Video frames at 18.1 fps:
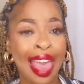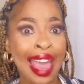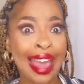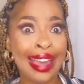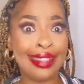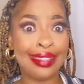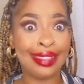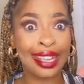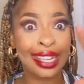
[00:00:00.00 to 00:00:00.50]

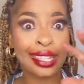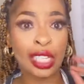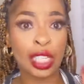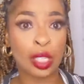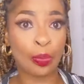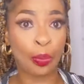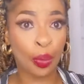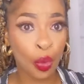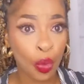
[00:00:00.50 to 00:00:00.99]
and this
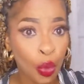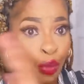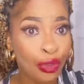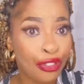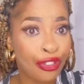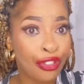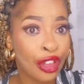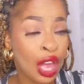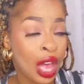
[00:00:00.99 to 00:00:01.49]
is
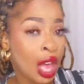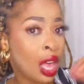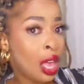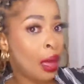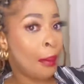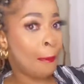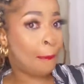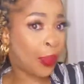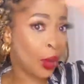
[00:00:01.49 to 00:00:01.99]
proof.
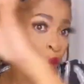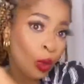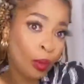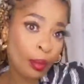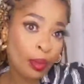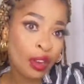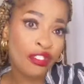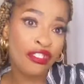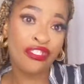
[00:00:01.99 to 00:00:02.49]

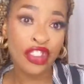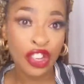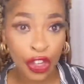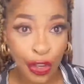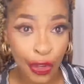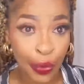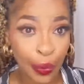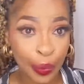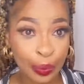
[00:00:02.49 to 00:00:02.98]
Boom,
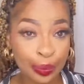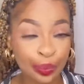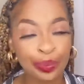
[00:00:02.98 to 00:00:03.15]
video.